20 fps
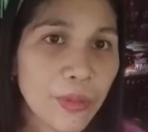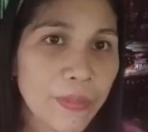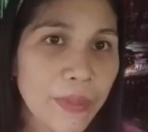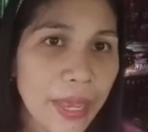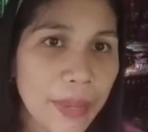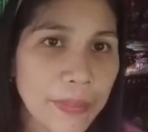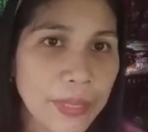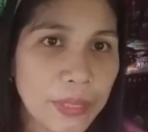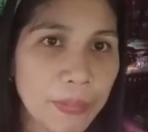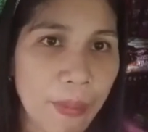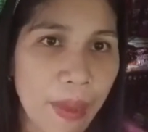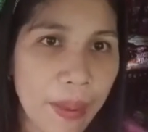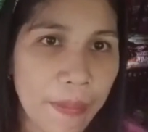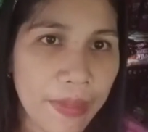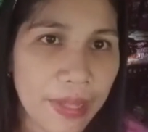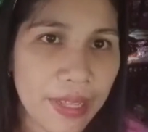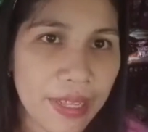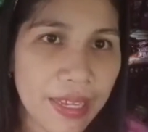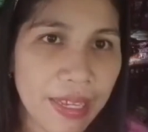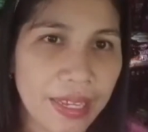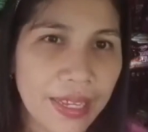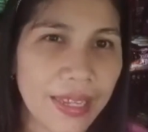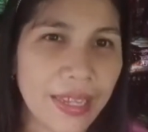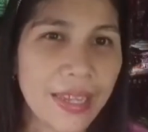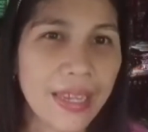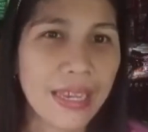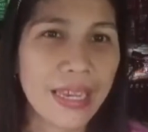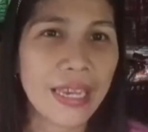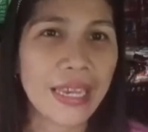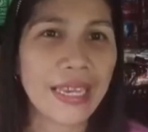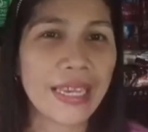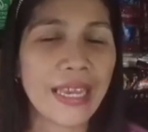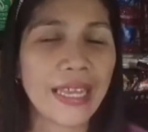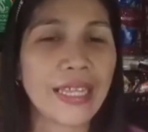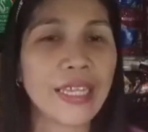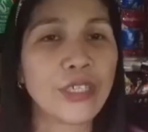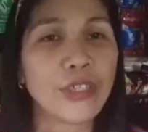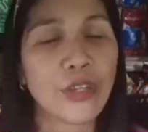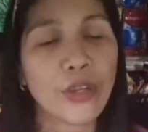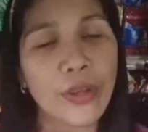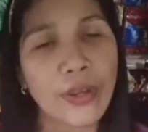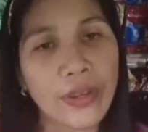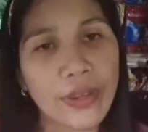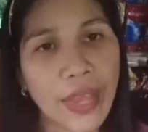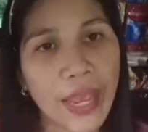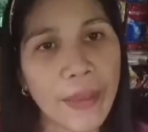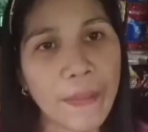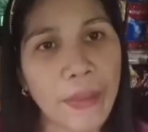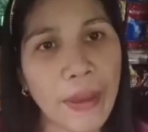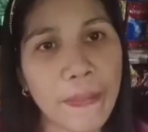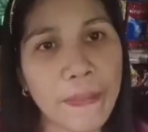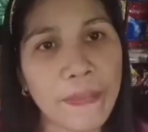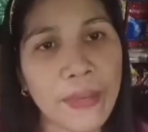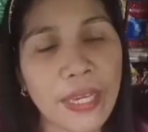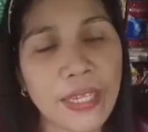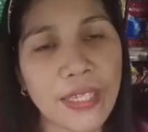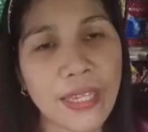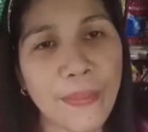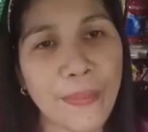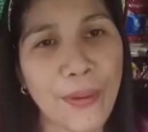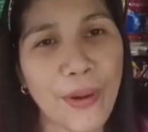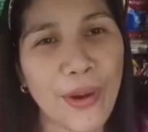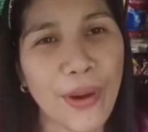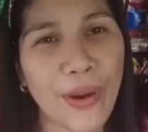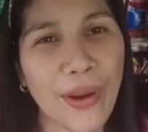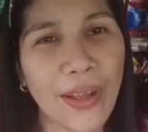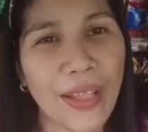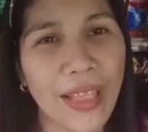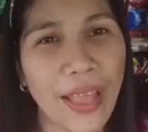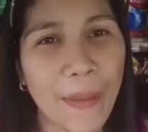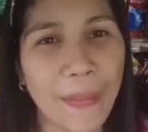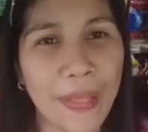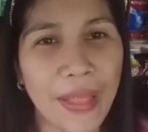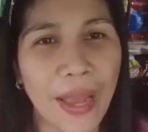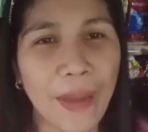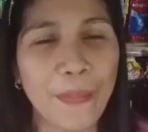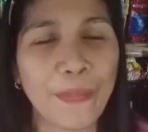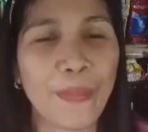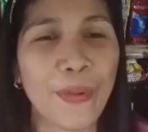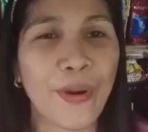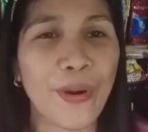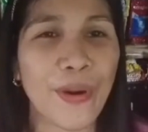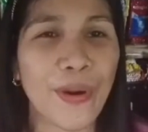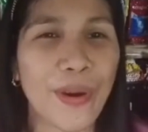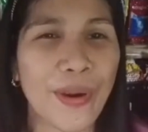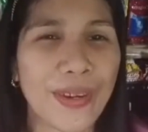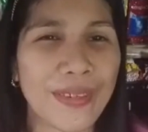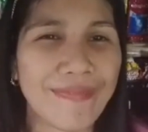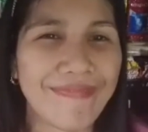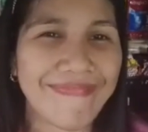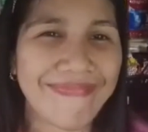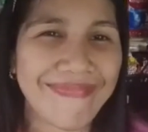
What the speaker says: Good Vibes family. Ayan. Enjoy your day, Ma'am Kissable. Love, love po.